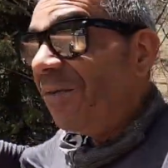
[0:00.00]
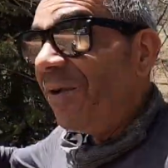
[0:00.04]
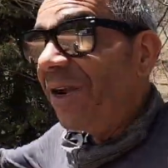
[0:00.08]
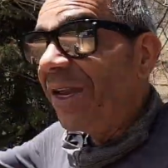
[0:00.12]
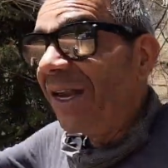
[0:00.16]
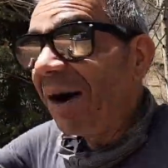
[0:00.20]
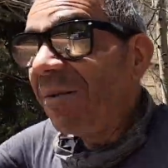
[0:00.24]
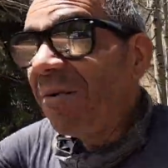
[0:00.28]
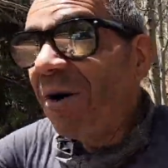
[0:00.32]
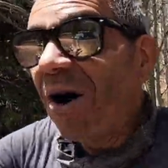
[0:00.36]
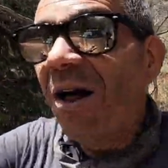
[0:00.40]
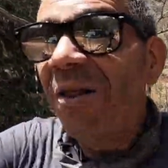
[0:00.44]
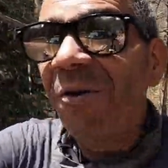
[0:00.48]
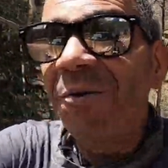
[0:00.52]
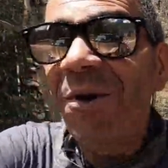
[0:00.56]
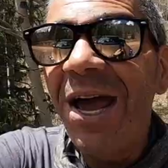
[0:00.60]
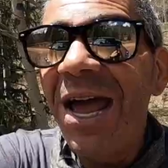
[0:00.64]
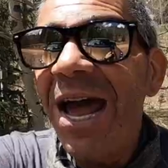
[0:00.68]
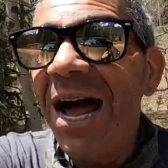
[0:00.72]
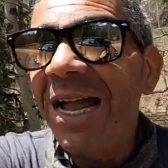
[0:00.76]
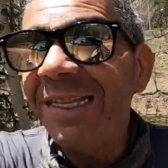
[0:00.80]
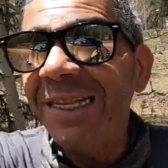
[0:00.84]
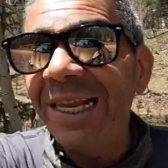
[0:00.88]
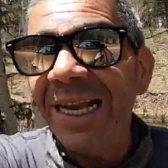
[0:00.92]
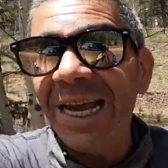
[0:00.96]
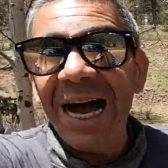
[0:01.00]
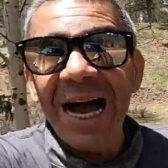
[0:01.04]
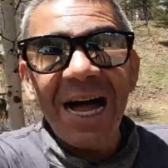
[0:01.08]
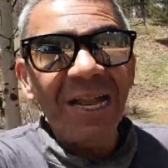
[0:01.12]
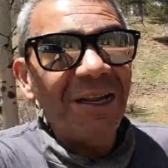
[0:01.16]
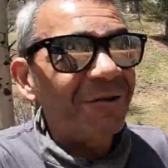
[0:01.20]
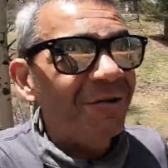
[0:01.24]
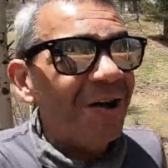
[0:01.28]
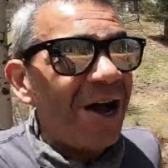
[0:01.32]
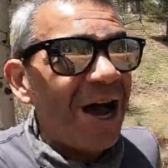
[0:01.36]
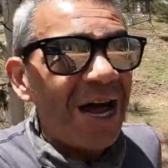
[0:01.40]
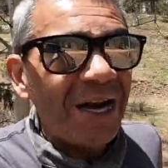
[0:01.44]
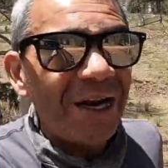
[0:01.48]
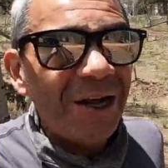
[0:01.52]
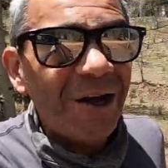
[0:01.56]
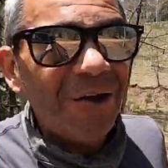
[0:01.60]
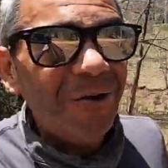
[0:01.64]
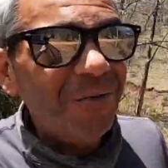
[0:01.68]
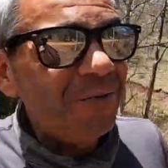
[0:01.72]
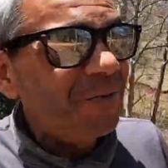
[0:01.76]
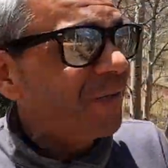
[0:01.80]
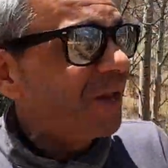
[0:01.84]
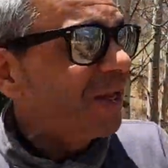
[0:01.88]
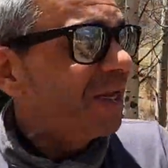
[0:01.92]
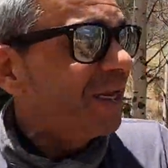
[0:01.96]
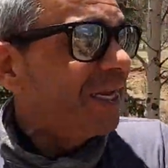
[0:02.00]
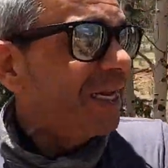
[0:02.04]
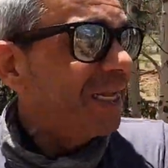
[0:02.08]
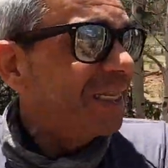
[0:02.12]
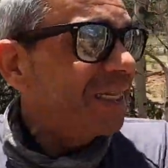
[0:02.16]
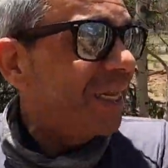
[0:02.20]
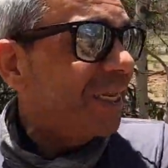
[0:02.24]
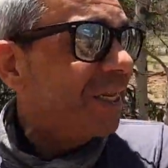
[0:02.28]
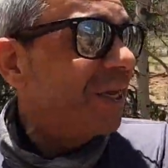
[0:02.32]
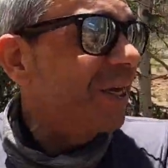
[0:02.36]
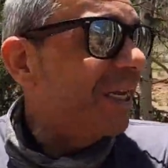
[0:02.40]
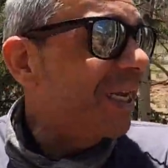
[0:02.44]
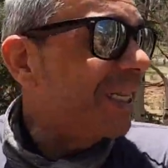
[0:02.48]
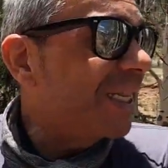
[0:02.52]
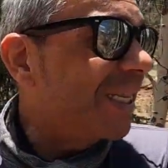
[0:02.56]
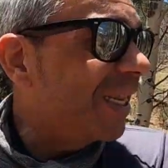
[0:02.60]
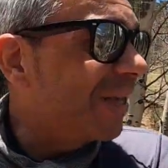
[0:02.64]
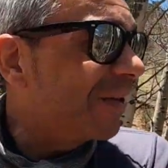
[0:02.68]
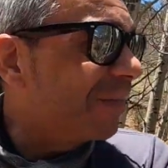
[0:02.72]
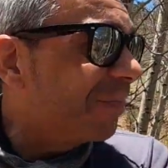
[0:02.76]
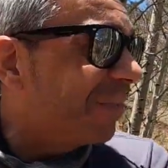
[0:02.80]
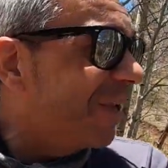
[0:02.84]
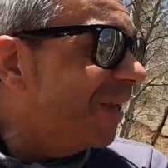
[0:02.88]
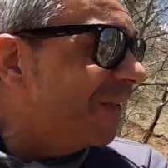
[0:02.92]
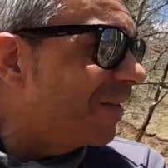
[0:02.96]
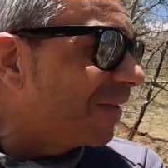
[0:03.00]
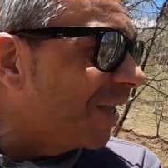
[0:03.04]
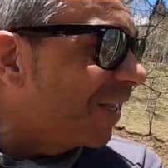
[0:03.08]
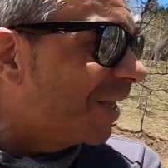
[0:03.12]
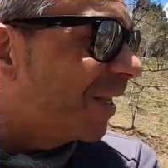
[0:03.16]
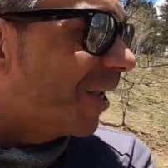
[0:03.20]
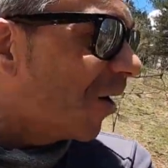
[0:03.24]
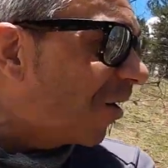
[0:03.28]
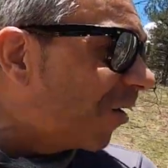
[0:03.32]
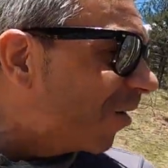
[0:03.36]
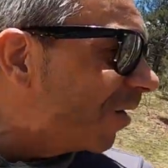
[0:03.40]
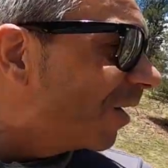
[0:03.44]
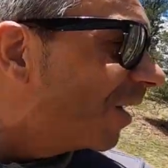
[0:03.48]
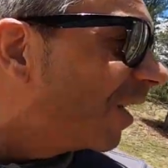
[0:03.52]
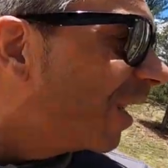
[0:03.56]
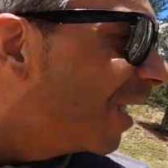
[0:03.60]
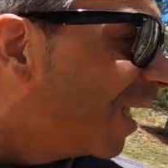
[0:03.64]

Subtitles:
We come all the way out to Colorado to look at this piece of dirt,